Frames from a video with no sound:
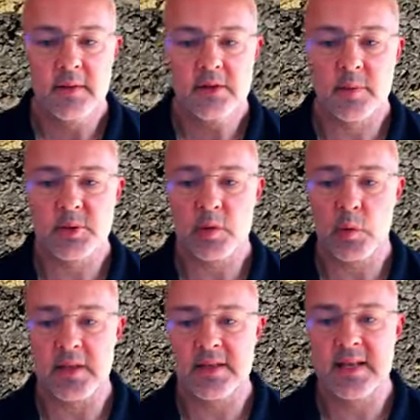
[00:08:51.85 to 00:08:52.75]

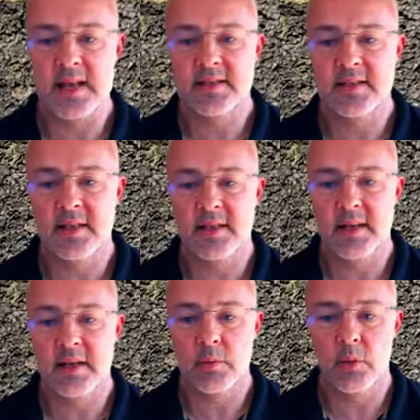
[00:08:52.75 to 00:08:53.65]
subsequently tested,
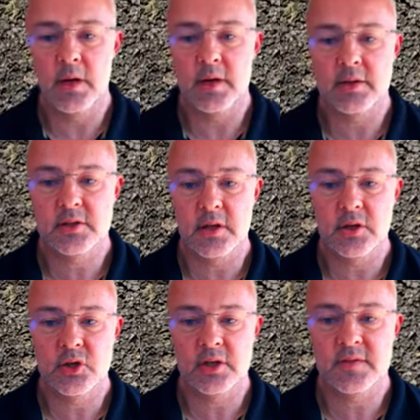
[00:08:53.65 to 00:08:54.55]
and it works
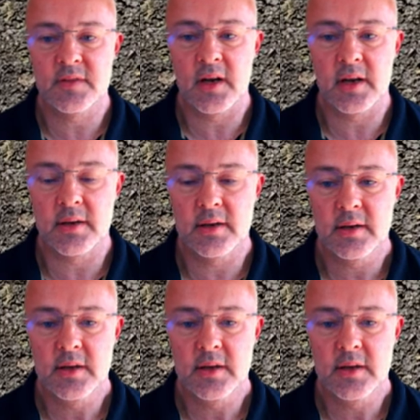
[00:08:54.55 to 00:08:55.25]
just fine.